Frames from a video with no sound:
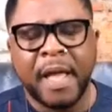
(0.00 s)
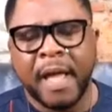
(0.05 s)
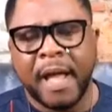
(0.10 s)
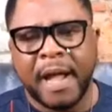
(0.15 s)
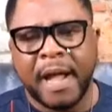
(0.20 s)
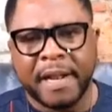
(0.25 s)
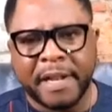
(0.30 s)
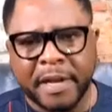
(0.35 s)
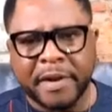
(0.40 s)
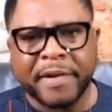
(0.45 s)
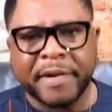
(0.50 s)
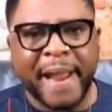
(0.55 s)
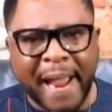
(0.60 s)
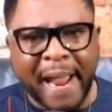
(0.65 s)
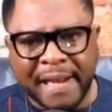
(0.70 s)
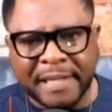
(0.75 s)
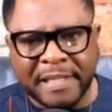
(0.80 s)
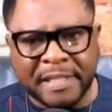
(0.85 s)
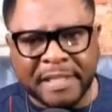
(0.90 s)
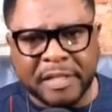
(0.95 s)
and the
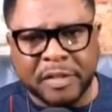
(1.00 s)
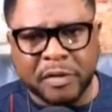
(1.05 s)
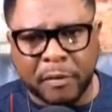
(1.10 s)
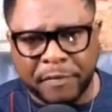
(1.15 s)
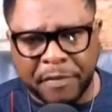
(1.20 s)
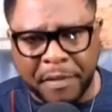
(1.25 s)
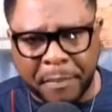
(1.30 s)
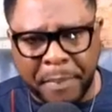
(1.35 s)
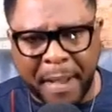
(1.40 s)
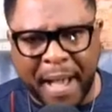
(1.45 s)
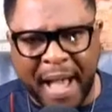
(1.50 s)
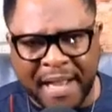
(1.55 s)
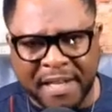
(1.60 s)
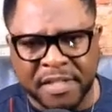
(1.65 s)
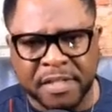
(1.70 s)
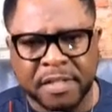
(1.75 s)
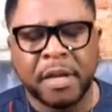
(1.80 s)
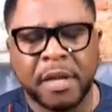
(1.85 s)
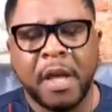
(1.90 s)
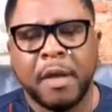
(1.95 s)
realities of the
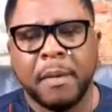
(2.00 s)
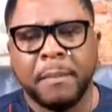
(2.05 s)
past.